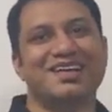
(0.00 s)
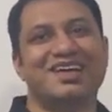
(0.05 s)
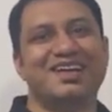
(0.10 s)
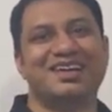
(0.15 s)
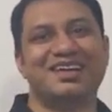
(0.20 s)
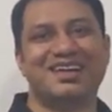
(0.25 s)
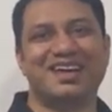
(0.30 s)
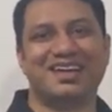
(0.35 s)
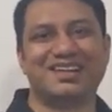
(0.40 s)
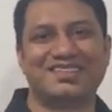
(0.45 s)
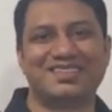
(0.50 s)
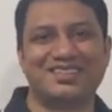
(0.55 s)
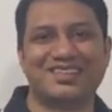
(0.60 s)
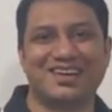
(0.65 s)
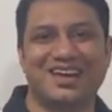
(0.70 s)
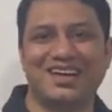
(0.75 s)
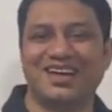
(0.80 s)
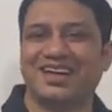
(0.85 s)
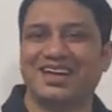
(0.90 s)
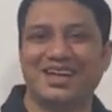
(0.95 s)
Next to
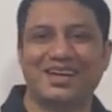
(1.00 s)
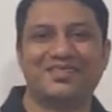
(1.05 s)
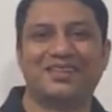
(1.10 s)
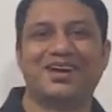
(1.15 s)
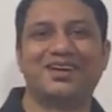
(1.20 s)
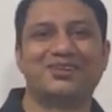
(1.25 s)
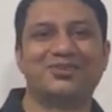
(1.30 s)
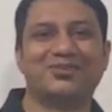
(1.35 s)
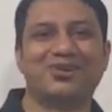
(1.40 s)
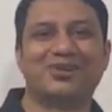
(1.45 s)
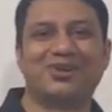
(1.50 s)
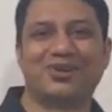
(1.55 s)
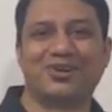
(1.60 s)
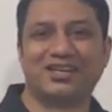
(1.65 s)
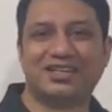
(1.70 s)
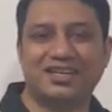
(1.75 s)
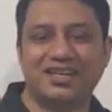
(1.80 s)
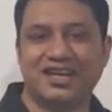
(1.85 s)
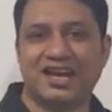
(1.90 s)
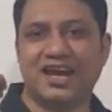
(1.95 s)
none. Even at 2 o'clock
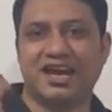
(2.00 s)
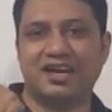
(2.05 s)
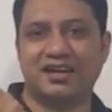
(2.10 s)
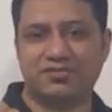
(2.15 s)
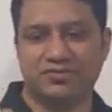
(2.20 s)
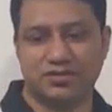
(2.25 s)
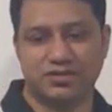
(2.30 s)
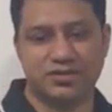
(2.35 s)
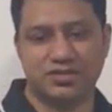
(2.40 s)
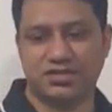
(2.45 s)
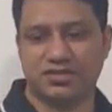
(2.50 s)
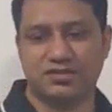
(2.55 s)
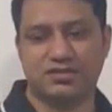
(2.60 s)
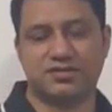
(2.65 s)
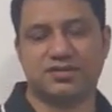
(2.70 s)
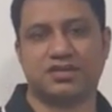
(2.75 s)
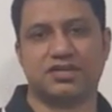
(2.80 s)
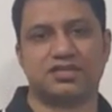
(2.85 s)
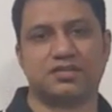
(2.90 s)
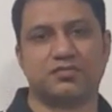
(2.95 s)
in the night, if you
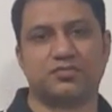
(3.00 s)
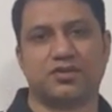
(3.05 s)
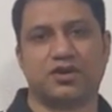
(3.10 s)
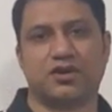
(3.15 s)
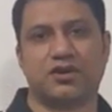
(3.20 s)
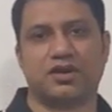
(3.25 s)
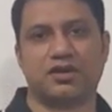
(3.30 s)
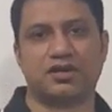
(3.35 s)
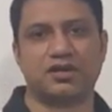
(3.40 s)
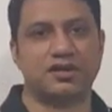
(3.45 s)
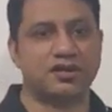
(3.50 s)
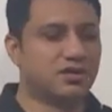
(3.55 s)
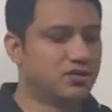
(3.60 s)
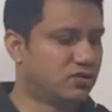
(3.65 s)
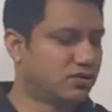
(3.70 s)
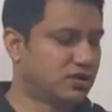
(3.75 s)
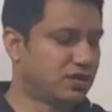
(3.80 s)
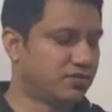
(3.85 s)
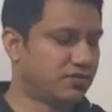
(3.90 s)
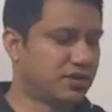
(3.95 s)
just search a product,
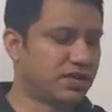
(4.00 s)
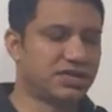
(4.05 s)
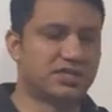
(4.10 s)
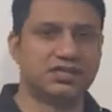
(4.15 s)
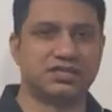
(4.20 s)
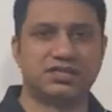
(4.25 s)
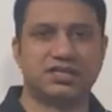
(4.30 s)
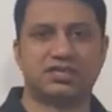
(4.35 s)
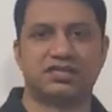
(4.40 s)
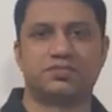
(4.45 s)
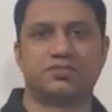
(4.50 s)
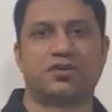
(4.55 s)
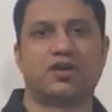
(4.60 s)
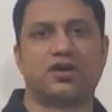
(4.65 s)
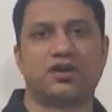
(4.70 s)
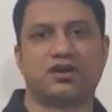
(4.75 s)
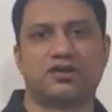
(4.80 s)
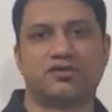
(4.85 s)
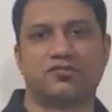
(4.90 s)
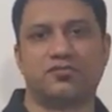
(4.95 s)
okay, where is this
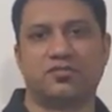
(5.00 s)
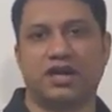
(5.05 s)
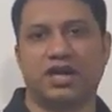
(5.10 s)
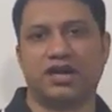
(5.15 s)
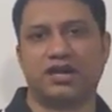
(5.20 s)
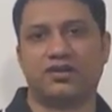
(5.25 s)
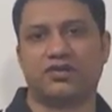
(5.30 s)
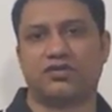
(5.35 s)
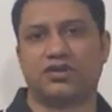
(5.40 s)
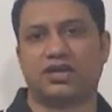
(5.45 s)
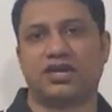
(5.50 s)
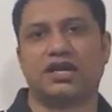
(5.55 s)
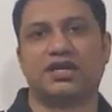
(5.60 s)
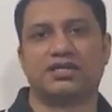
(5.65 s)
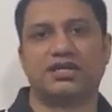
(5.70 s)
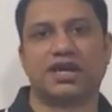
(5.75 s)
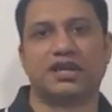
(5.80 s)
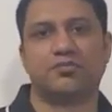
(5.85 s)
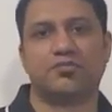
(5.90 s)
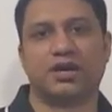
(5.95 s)
product of mine? You can
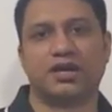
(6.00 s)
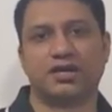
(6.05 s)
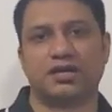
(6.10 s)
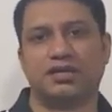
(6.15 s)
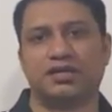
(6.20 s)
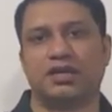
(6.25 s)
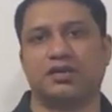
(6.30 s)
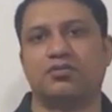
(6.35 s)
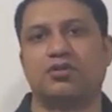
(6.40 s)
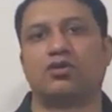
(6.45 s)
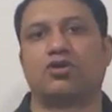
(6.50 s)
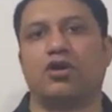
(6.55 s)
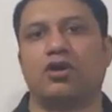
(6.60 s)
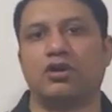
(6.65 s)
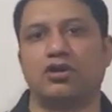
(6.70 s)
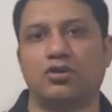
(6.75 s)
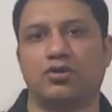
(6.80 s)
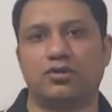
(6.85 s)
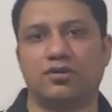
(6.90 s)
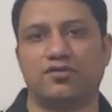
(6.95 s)
hit that button, they will
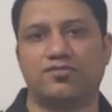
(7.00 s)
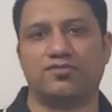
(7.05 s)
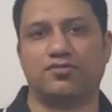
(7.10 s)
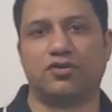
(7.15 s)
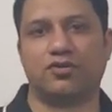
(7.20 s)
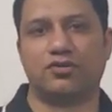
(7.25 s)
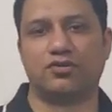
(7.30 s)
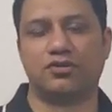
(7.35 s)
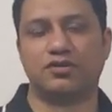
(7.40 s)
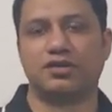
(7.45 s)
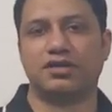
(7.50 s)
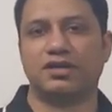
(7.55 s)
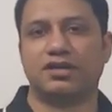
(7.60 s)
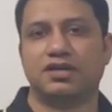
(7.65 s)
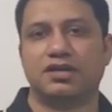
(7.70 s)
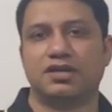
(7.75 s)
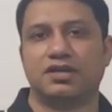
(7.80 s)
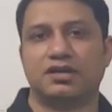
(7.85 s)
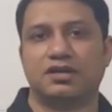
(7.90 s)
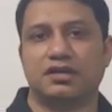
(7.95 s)
call you on your phone,
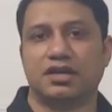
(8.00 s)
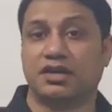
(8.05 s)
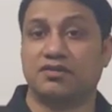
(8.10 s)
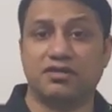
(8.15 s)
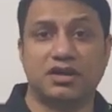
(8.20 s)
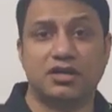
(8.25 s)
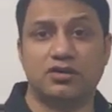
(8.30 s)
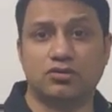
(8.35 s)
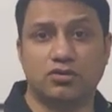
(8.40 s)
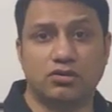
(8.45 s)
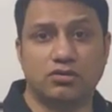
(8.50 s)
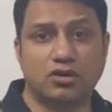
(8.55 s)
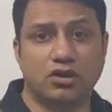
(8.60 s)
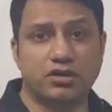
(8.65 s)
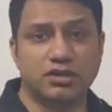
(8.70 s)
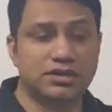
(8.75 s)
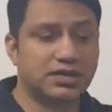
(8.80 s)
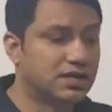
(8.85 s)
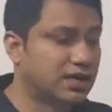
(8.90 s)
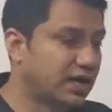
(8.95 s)
even at 2
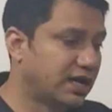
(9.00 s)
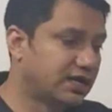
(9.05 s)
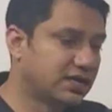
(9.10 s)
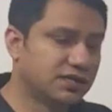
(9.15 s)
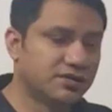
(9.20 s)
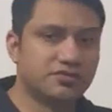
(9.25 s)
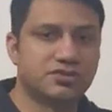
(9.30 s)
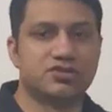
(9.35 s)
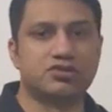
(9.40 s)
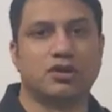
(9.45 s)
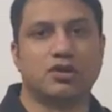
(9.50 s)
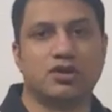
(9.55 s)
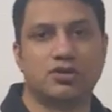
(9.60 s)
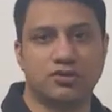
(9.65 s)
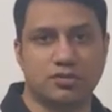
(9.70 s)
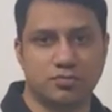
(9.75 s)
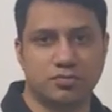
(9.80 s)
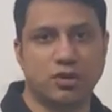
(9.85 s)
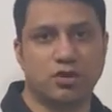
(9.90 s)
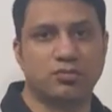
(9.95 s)
o'clock in the night, and they will sort out
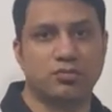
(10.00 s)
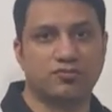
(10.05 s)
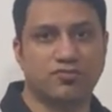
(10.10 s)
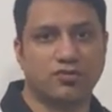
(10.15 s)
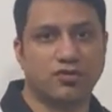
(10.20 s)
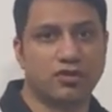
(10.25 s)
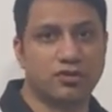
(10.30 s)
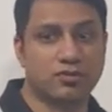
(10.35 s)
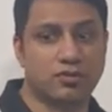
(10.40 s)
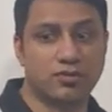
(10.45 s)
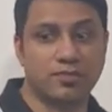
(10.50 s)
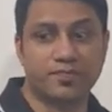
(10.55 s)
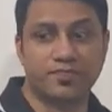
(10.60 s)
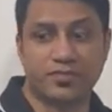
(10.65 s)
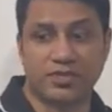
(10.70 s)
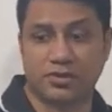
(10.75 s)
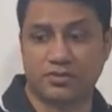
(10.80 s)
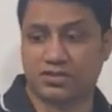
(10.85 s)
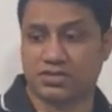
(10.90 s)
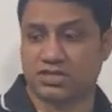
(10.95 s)
your problem for you.
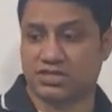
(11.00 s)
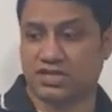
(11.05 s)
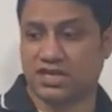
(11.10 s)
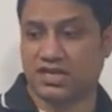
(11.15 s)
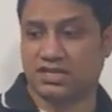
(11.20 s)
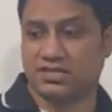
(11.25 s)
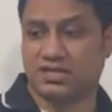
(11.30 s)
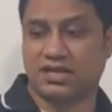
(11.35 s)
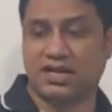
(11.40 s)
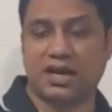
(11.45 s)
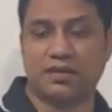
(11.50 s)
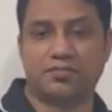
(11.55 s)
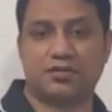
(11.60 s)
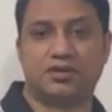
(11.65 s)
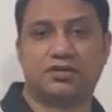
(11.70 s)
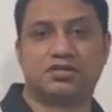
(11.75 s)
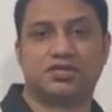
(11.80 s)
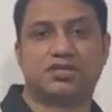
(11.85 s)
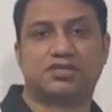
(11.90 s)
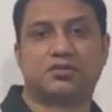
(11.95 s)
There was this case that
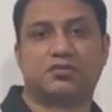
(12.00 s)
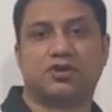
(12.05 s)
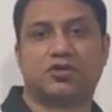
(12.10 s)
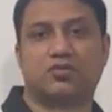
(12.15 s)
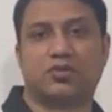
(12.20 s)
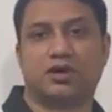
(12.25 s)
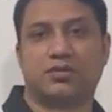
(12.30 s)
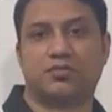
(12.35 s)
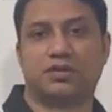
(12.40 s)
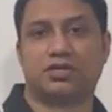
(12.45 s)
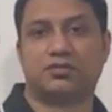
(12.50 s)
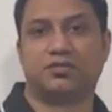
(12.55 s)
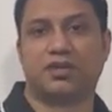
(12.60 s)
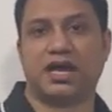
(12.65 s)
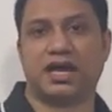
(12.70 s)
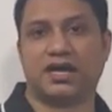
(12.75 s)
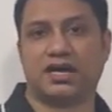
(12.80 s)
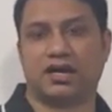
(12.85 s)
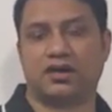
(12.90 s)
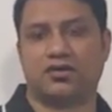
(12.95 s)
happened just about 1 month
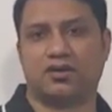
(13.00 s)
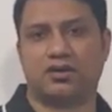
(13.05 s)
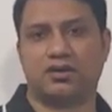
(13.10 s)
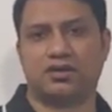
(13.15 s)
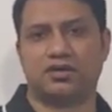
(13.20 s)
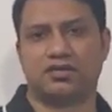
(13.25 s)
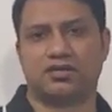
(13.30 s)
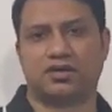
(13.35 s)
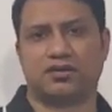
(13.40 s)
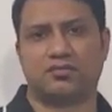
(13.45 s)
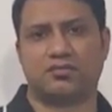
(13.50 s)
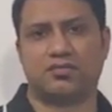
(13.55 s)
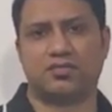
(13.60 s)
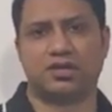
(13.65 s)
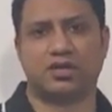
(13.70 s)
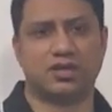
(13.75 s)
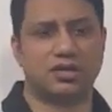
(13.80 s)
back. I'd ordered some